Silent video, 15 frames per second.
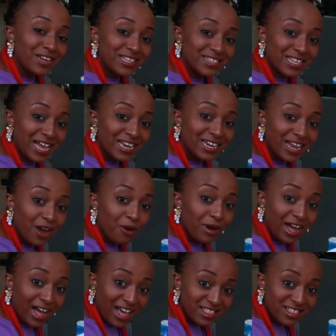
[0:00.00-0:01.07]
let's add
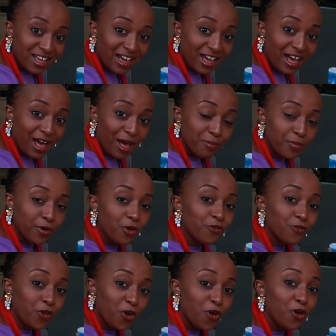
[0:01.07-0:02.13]
our other cup
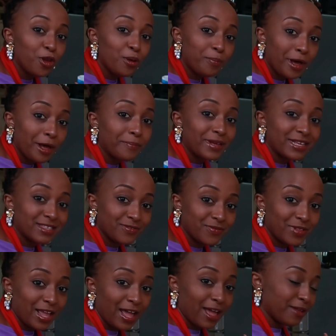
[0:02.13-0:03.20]
of all-purpose
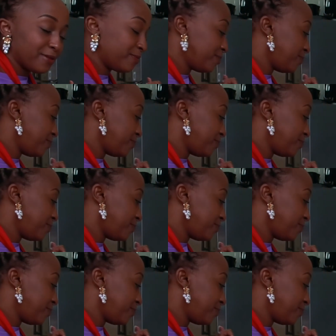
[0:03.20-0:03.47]
flour.